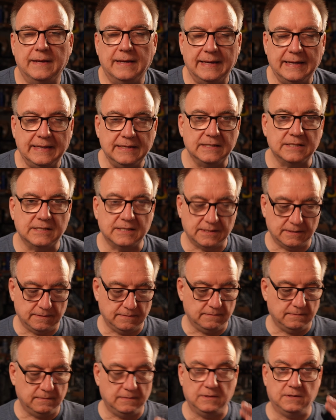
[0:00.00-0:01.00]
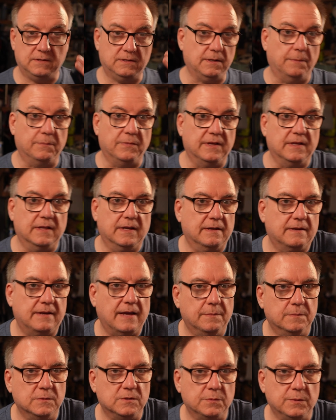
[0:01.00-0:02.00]
is something that
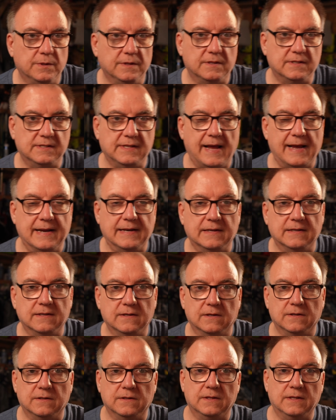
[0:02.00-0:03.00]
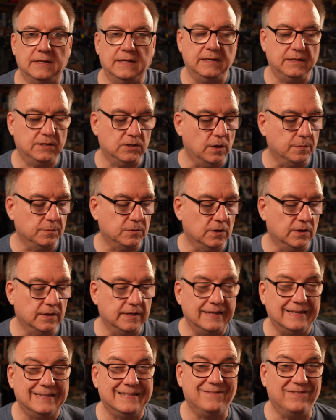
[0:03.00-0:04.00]
comes with standard on the
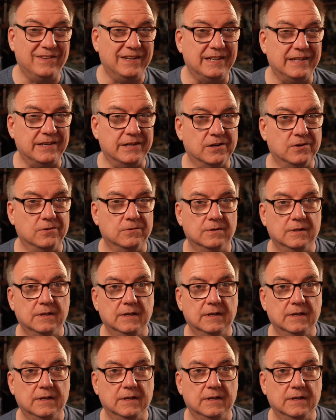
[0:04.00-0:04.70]
Topdon is video.